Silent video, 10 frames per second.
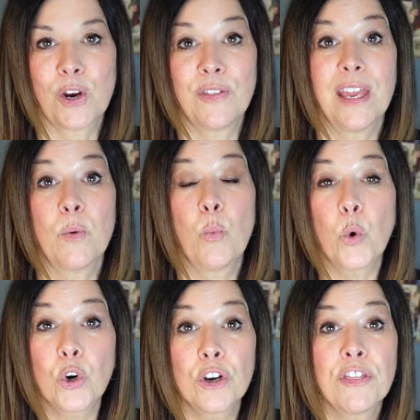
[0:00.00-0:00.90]
Are they
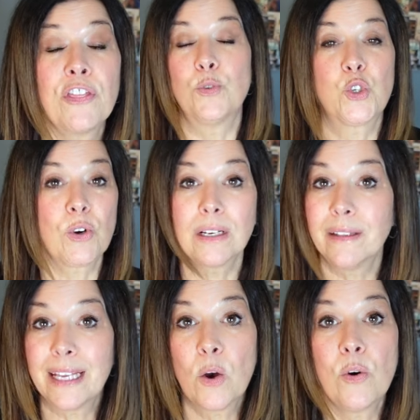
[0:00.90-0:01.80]
worth
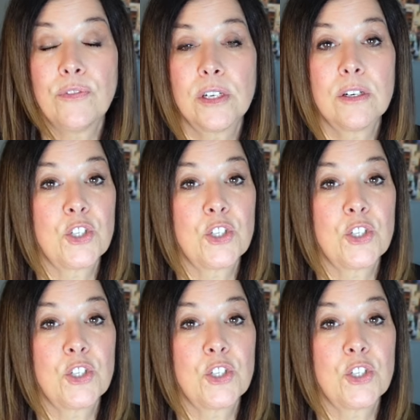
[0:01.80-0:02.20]
struggling over?